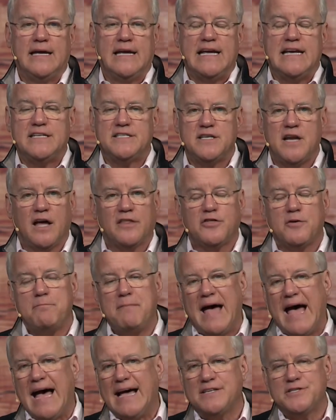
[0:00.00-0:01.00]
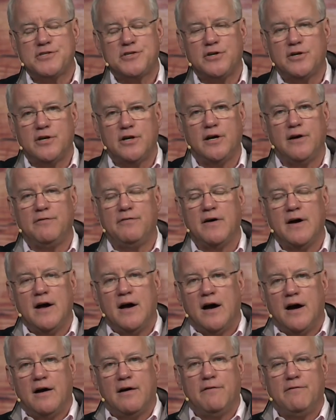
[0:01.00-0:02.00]
he's not the master of,
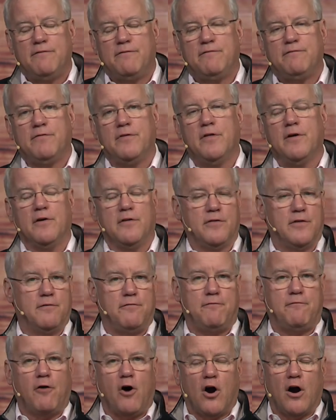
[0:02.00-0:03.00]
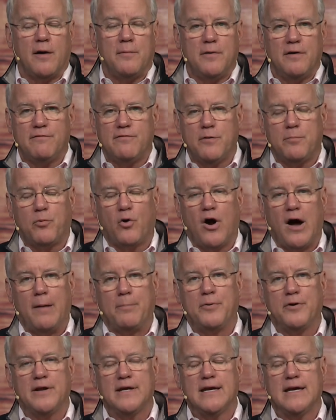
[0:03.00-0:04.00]
of the, the farm, of the
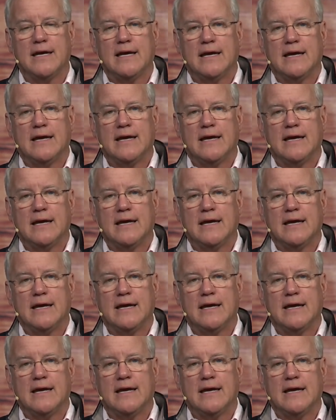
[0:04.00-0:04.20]
property